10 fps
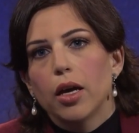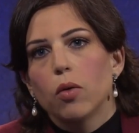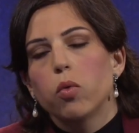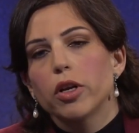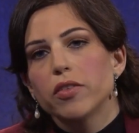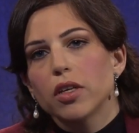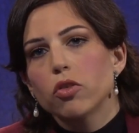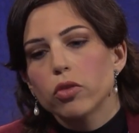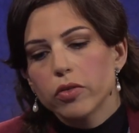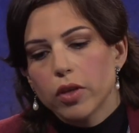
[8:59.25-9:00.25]
What is
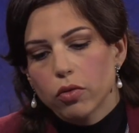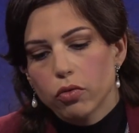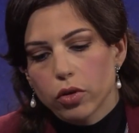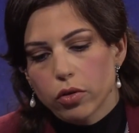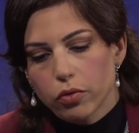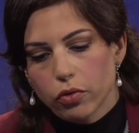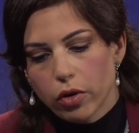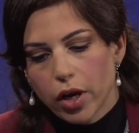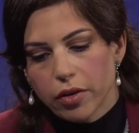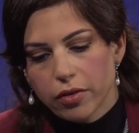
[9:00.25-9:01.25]
interesting
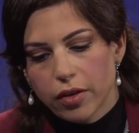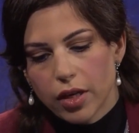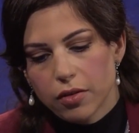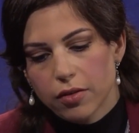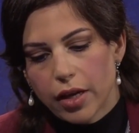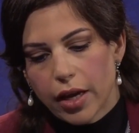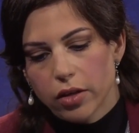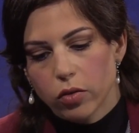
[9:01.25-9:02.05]
for us is that